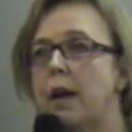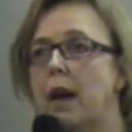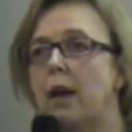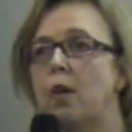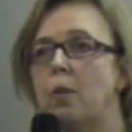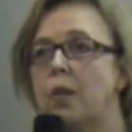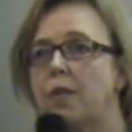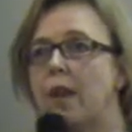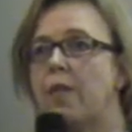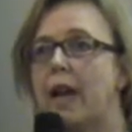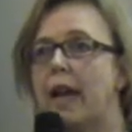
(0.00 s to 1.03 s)
Panel was
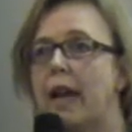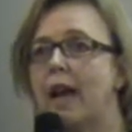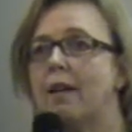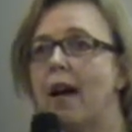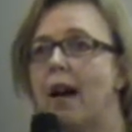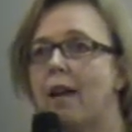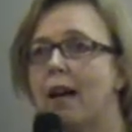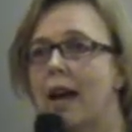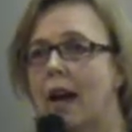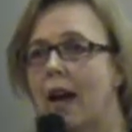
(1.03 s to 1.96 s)
that they had not